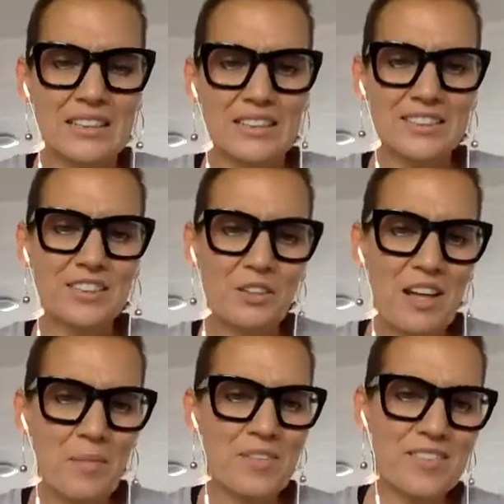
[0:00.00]
Because, it
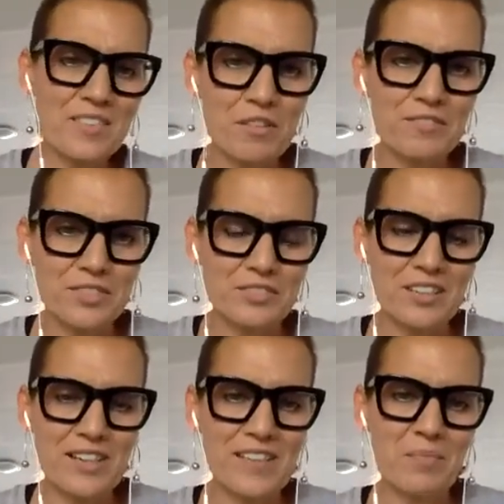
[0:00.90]
happens so often,
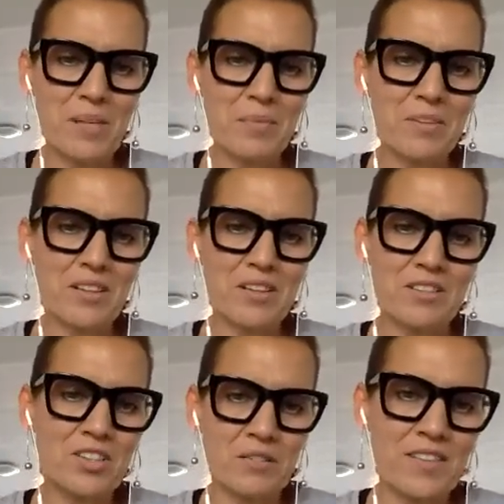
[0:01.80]
right, that people are
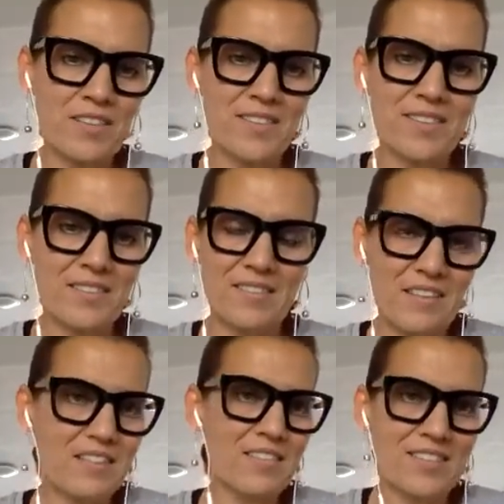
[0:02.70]
showing this
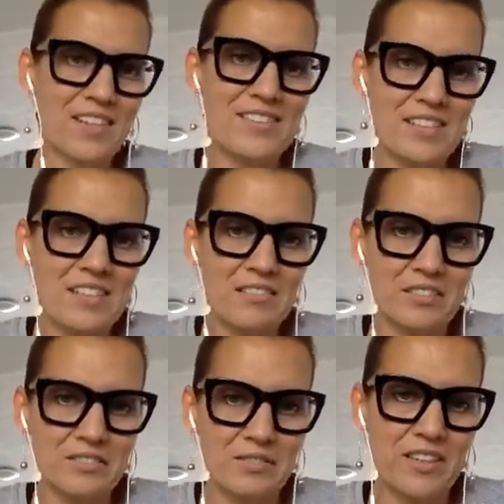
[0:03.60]
idea
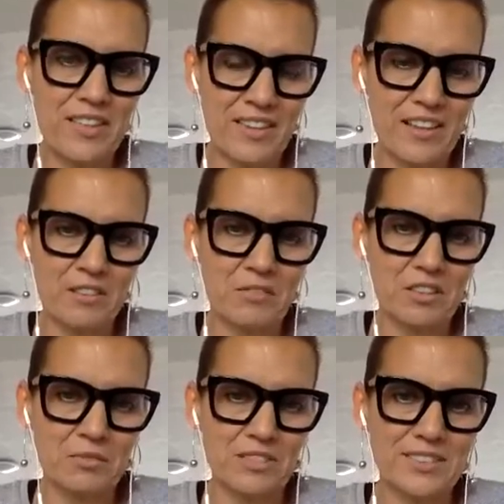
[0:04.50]
of what they think the
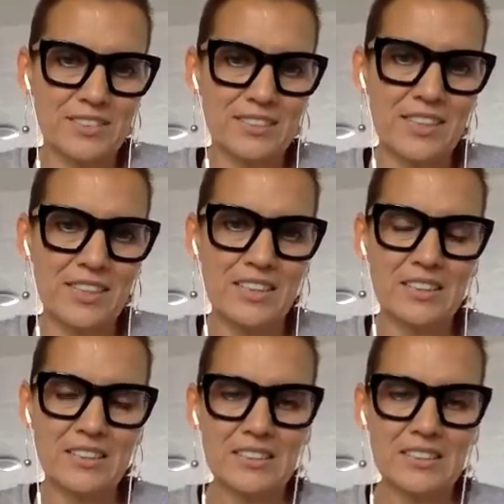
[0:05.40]
world wants to see.